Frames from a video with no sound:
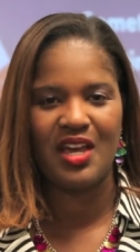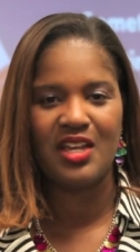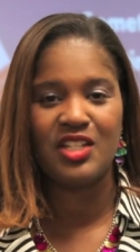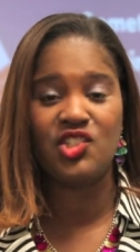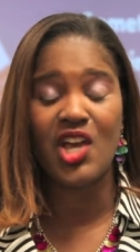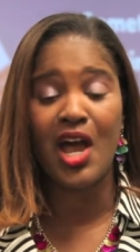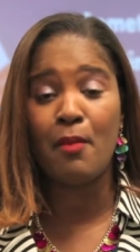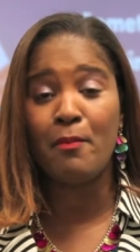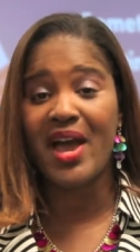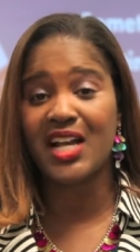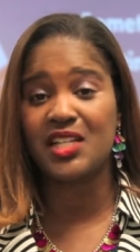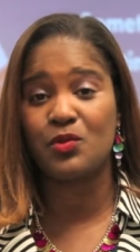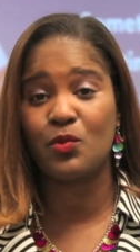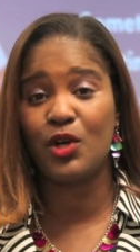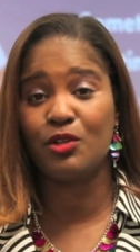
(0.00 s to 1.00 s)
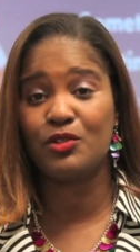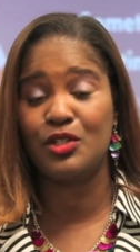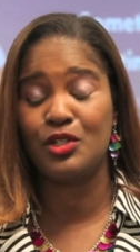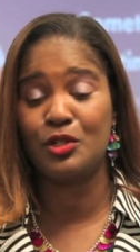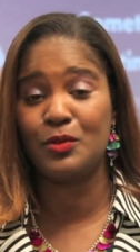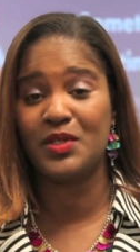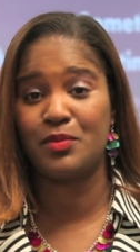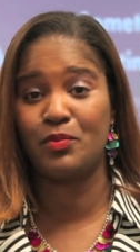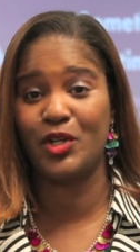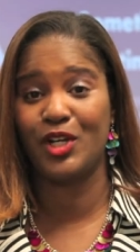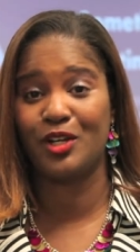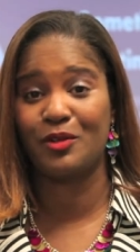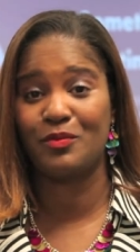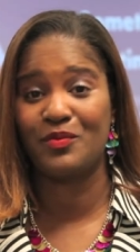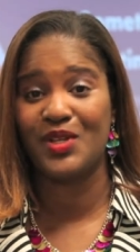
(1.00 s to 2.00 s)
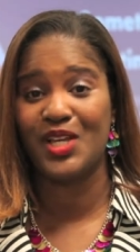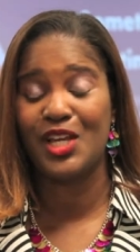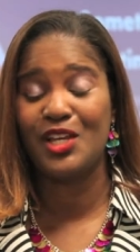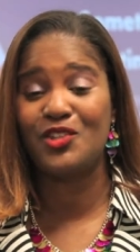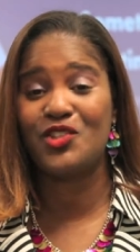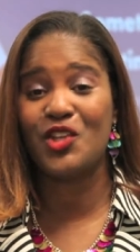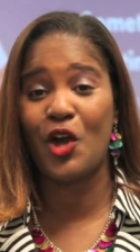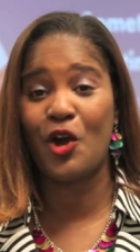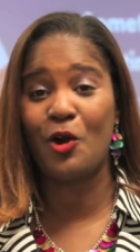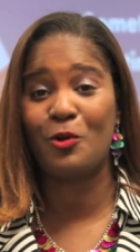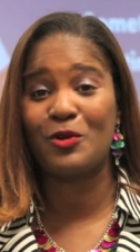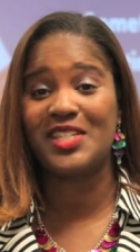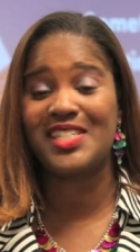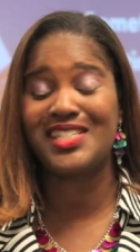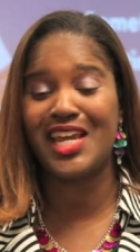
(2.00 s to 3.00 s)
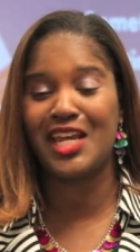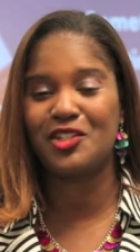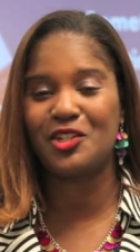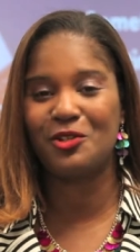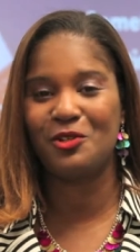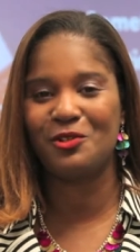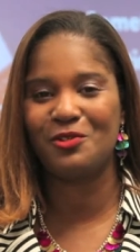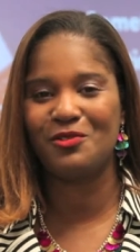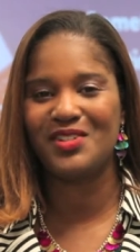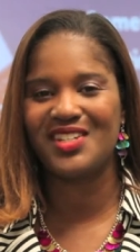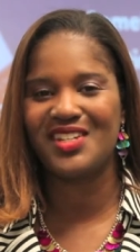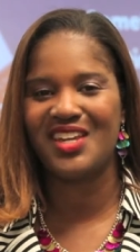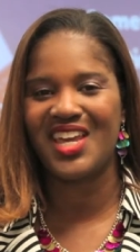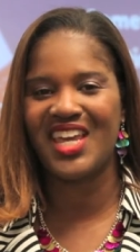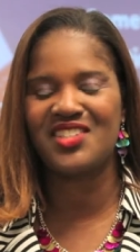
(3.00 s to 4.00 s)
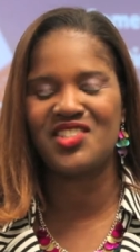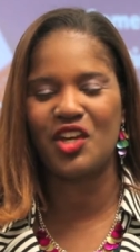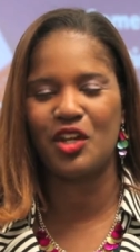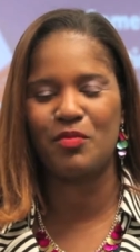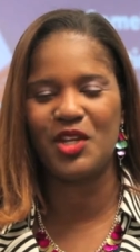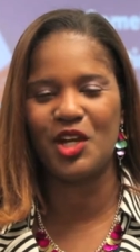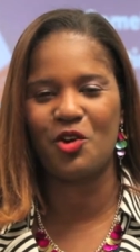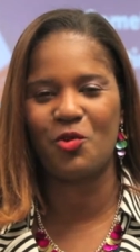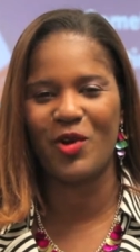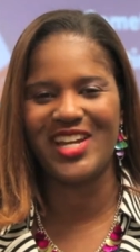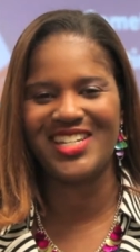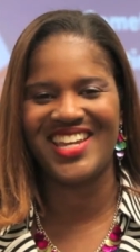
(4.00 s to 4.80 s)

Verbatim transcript: John Maxwell's newest book. So stay tuned. It's going to be a great